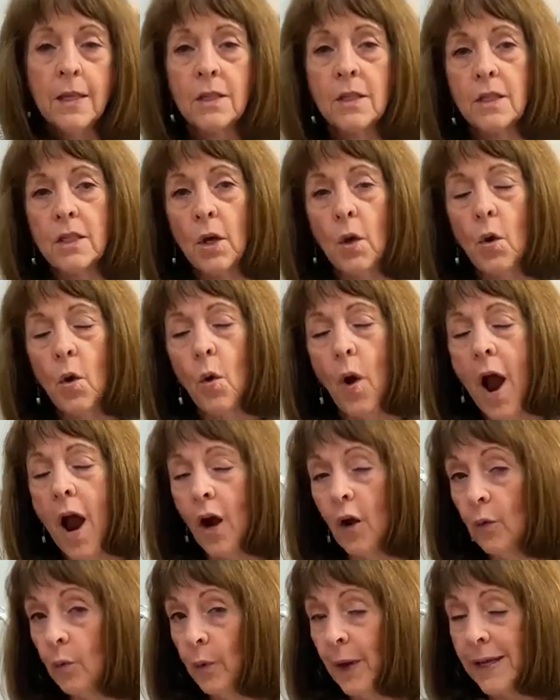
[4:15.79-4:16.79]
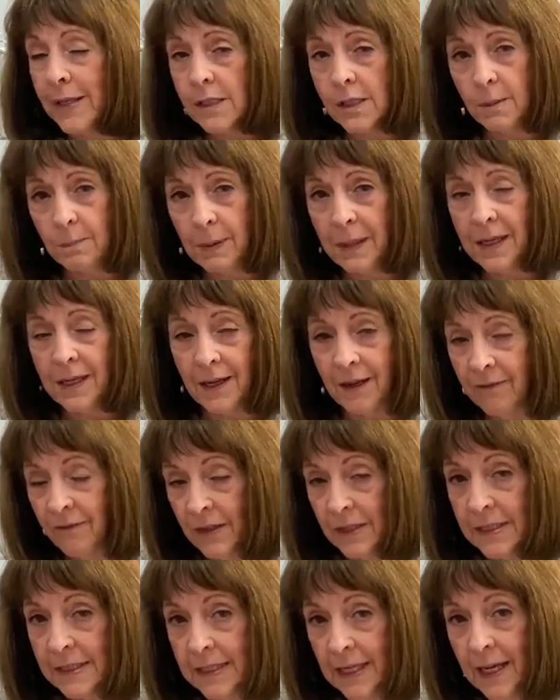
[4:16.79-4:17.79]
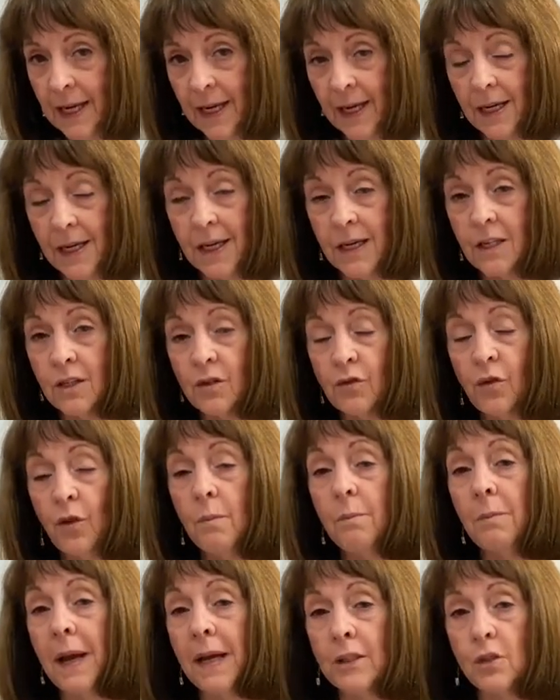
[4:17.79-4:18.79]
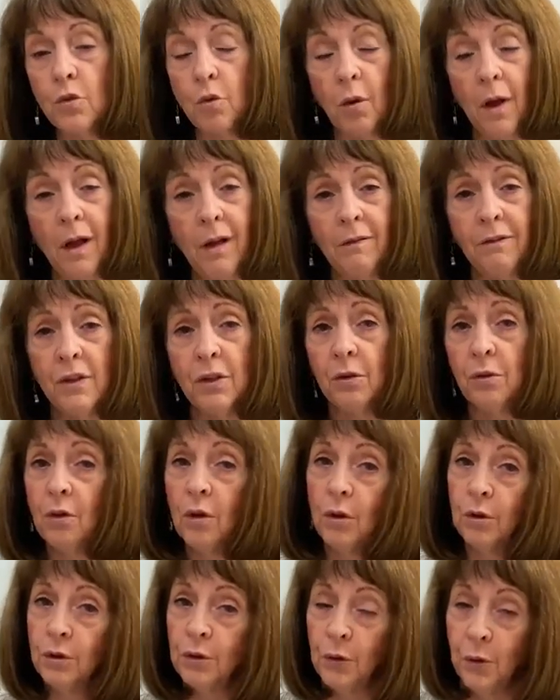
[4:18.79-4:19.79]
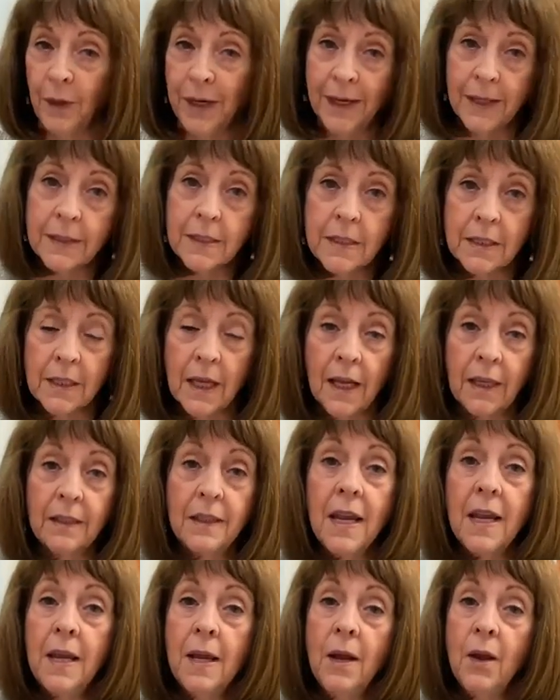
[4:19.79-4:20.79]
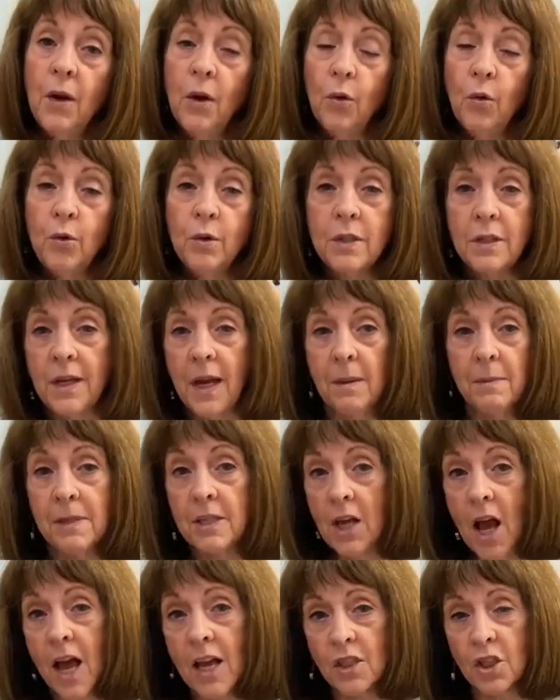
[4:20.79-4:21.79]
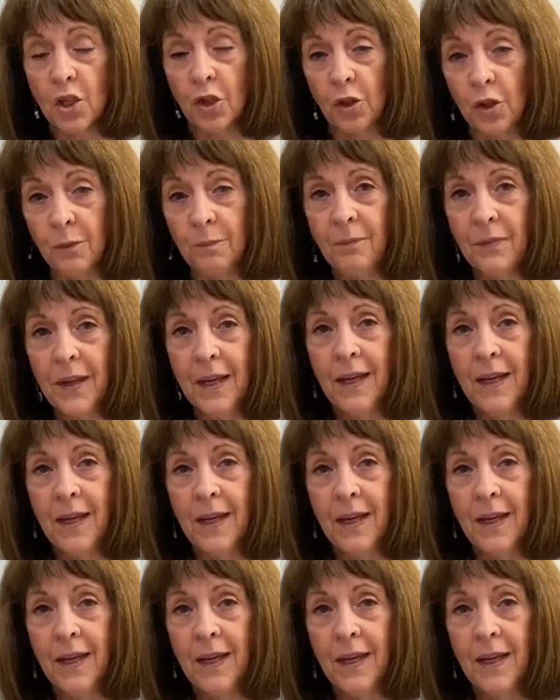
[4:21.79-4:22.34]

So our recipe of the day is from my twelve-year-old grandson, whose name is Oscar.